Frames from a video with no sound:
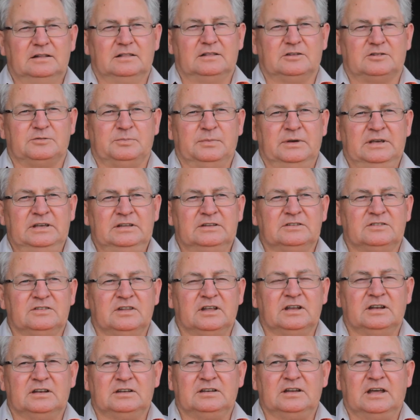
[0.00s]
this means
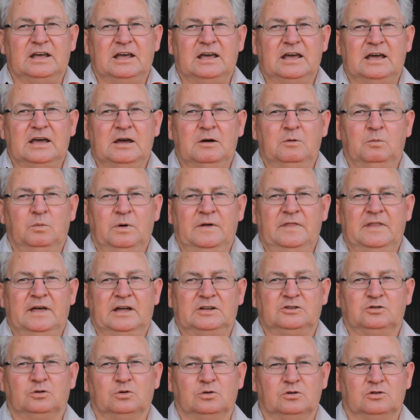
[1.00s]
that when they're
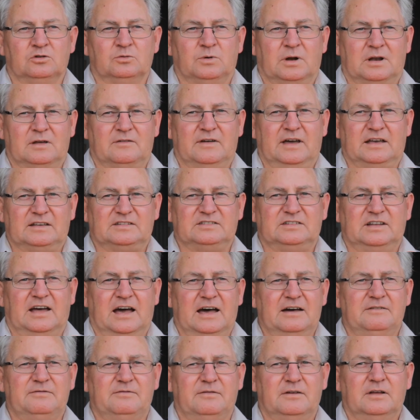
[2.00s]
talking to one of our
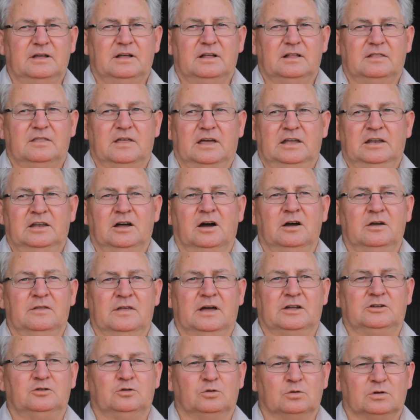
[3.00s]
staff, they know
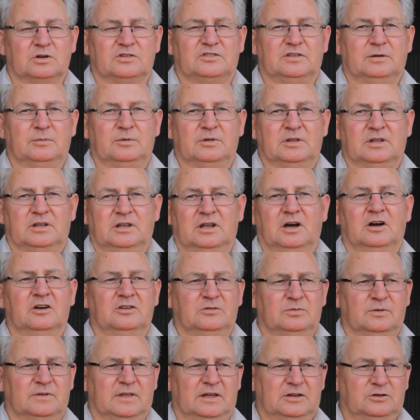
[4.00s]
they're talking to someone that
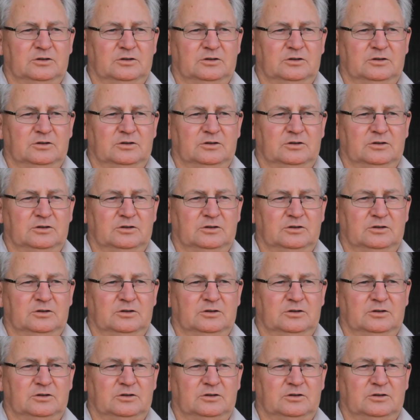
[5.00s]
knows what they're